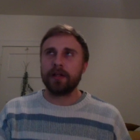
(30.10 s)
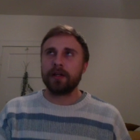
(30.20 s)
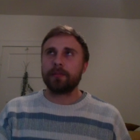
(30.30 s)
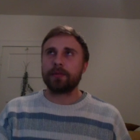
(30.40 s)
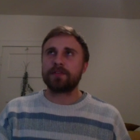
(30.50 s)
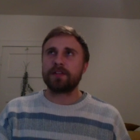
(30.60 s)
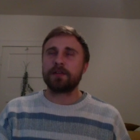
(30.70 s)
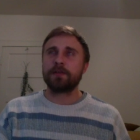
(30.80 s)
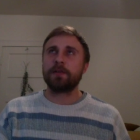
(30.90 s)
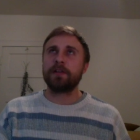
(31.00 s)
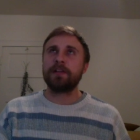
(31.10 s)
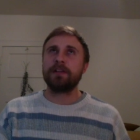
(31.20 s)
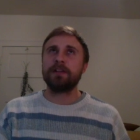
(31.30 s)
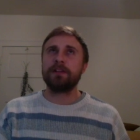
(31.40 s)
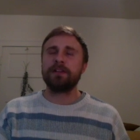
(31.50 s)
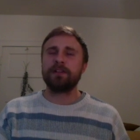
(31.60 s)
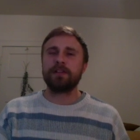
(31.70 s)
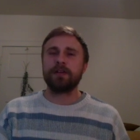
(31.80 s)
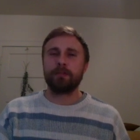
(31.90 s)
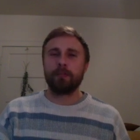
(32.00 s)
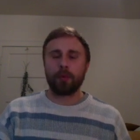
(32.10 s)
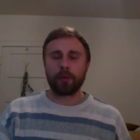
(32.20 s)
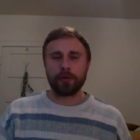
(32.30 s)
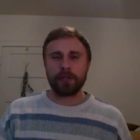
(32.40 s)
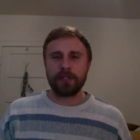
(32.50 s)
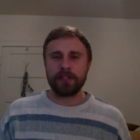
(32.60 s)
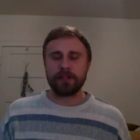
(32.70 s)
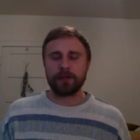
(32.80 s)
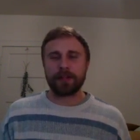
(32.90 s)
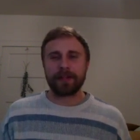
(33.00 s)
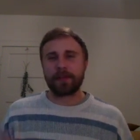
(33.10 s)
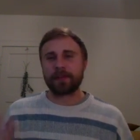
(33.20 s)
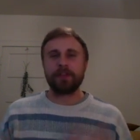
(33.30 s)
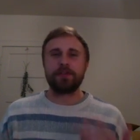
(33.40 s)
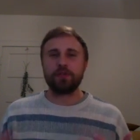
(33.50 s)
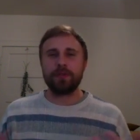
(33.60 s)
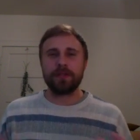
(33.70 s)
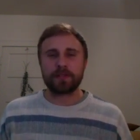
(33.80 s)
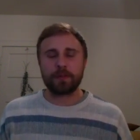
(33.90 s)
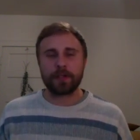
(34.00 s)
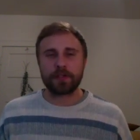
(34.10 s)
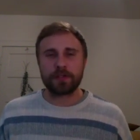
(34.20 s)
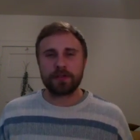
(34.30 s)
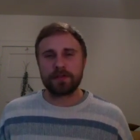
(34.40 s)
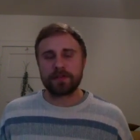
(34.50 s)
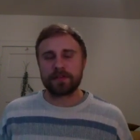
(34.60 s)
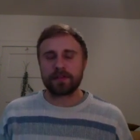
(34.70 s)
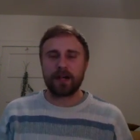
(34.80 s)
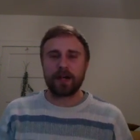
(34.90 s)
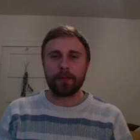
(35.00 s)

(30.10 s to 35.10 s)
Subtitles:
particularly morally or like ethically dubious questions.